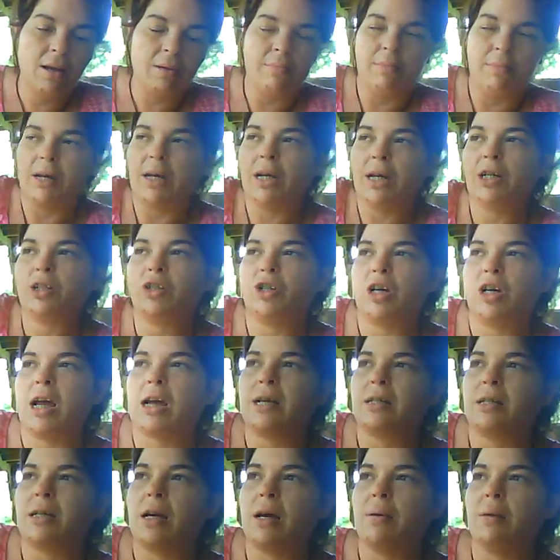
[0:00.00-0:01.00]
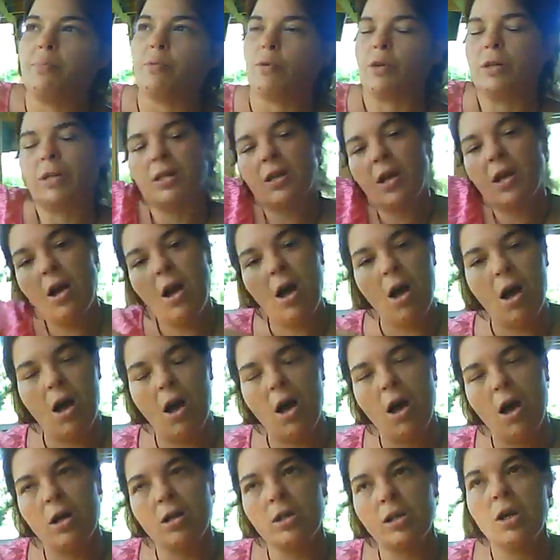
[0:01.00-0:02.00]
my knee jacked up, or it's
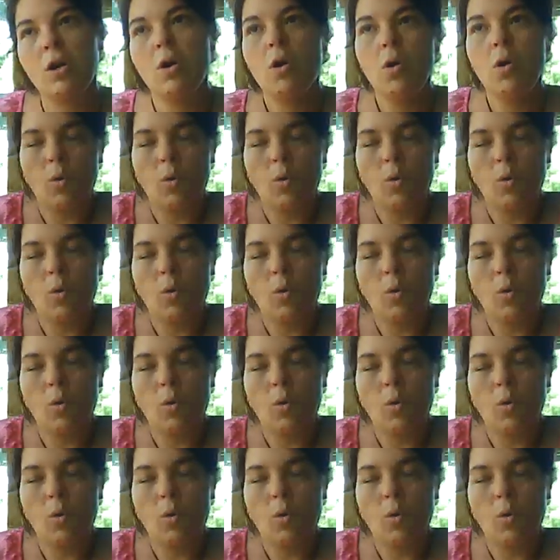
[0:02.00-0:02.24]
cocked,